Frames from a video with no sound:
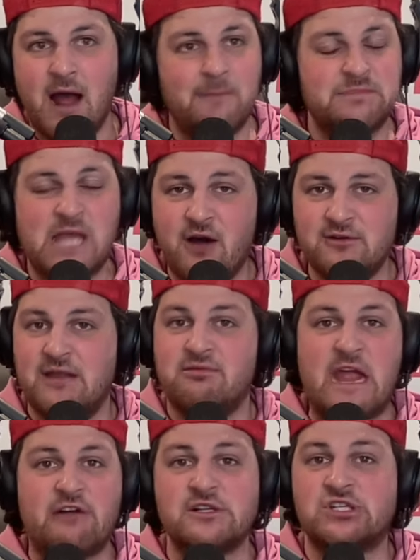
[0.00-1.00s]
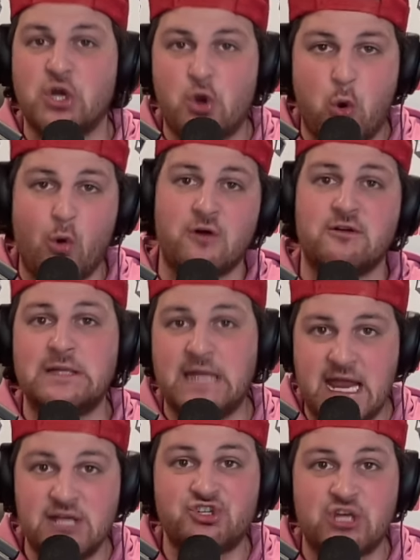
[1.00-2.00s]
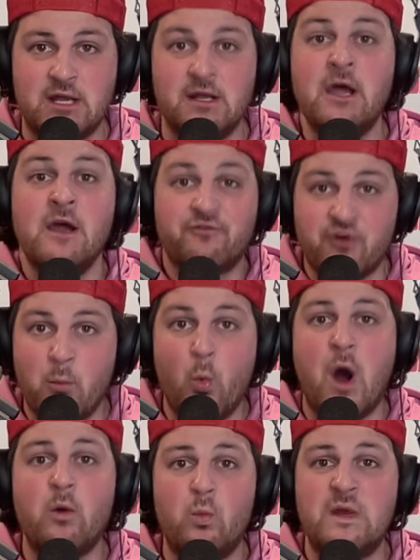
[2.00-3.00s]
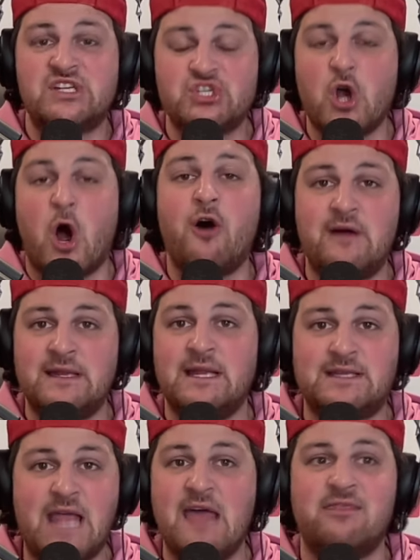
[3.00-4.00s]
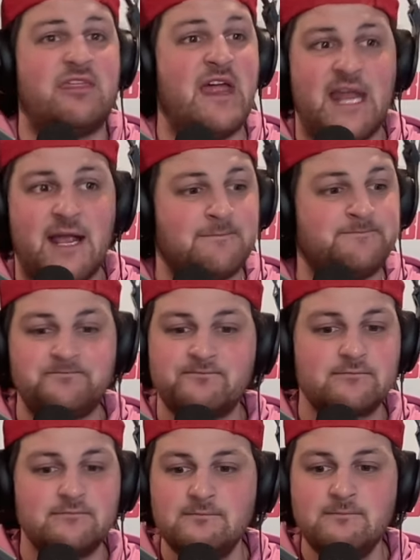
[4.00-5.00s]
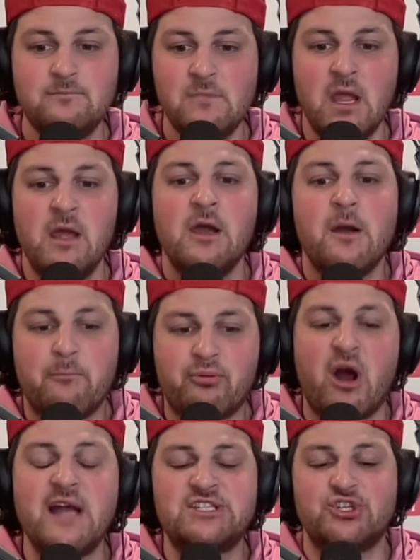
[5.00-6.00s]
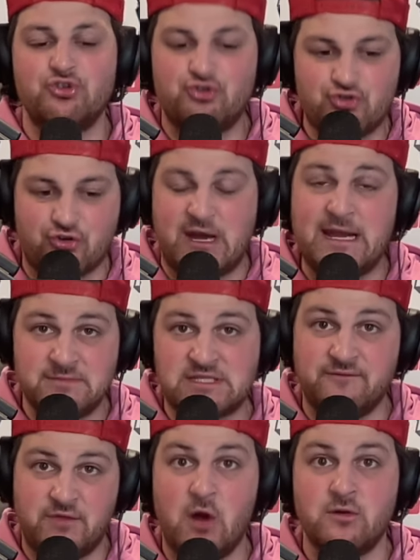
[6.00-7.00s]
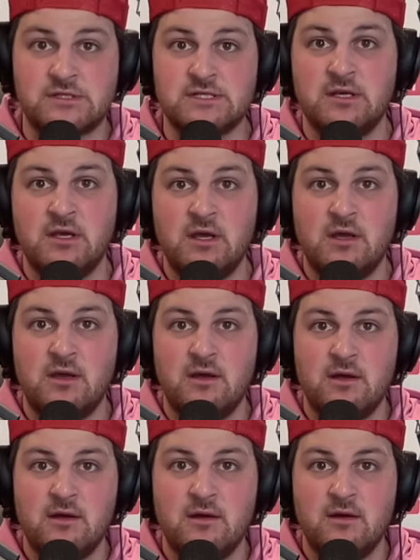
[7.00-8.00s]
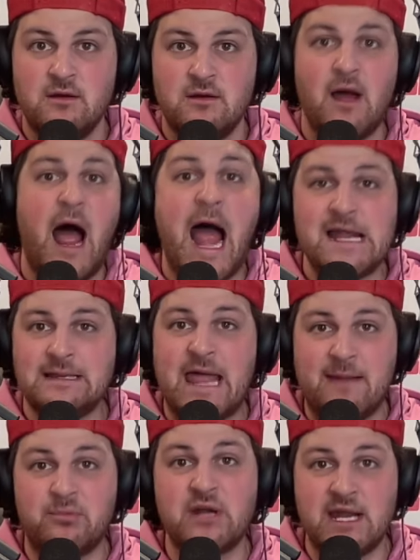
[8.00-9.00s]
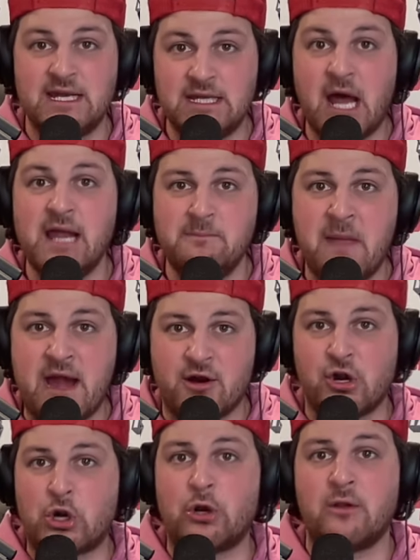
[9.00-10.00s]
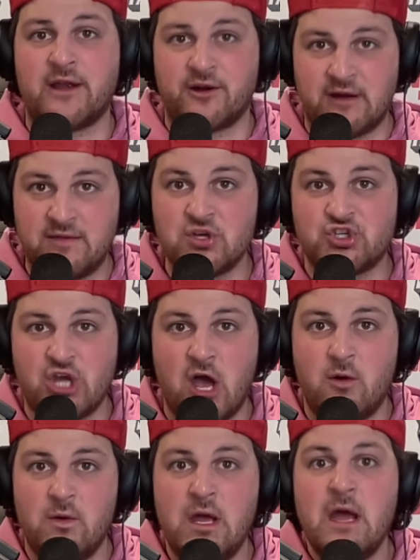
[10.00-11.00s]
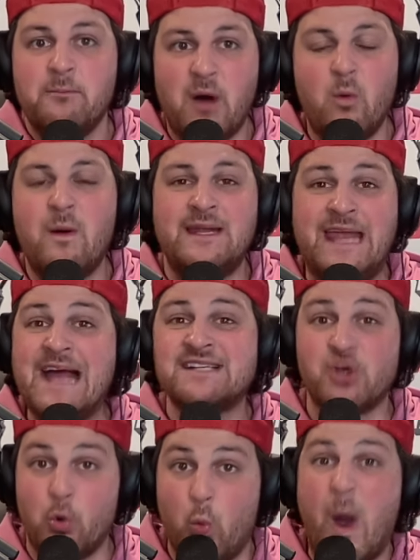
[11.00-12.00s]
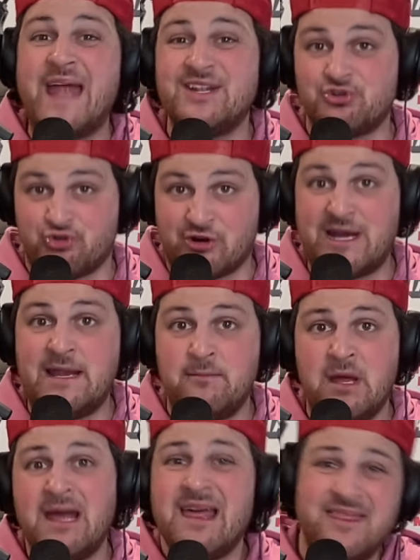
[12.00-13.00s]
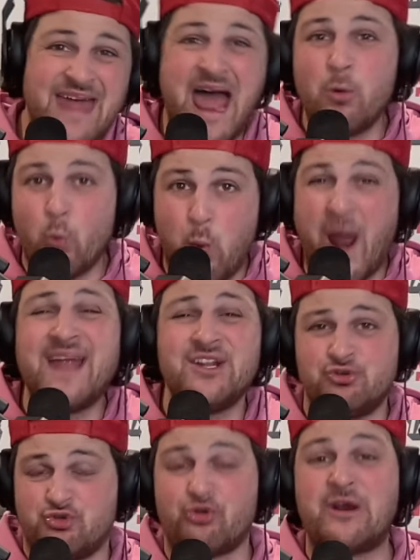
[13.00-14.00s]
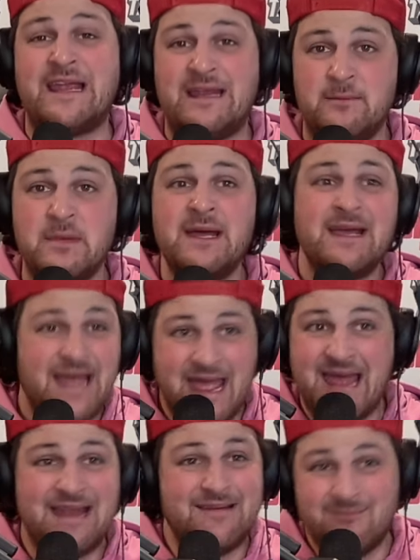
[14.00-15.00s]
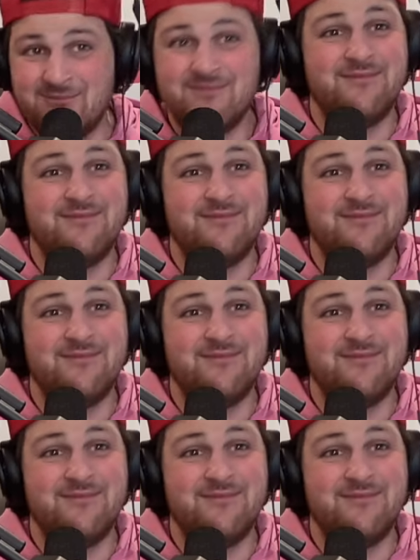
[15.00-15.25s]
I'm telling you, there is a correlation from what we saw in the 10th inning. Bryce dreams of those. I labeled it a nightmare earlier in the show, but when he has a wet dream, that wet dream, and